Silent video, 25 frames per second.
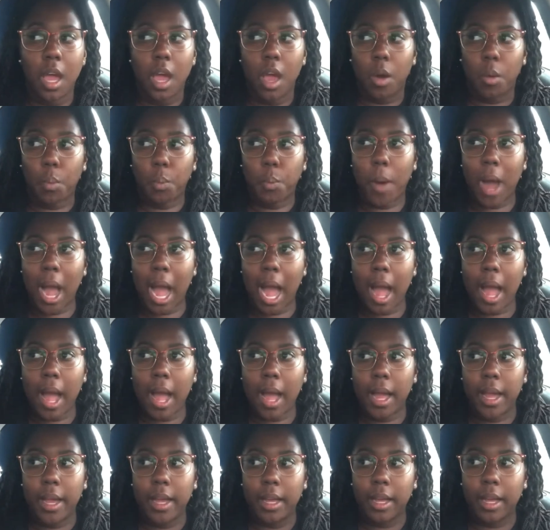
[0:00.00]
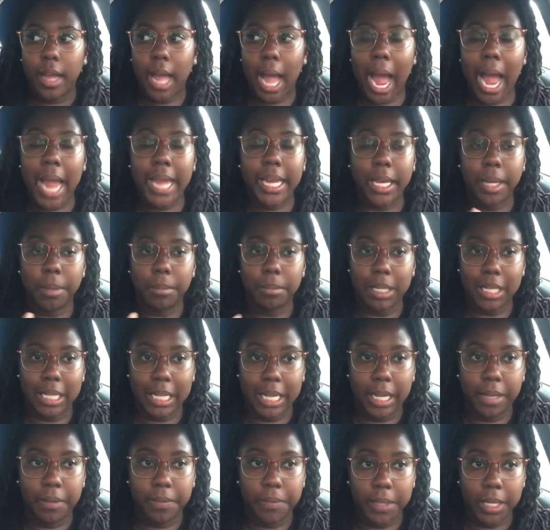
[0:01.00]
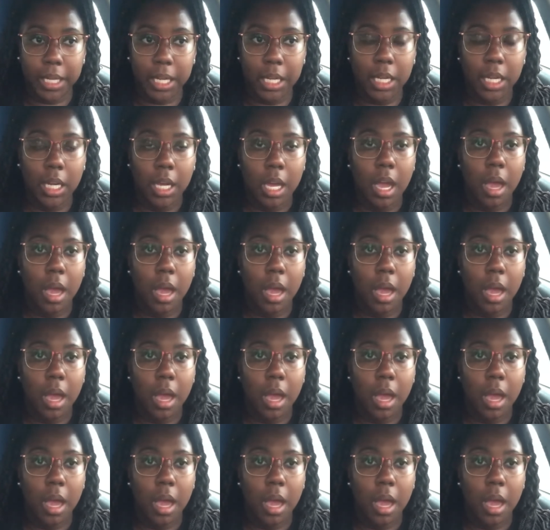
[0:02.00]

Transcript: why I am leaving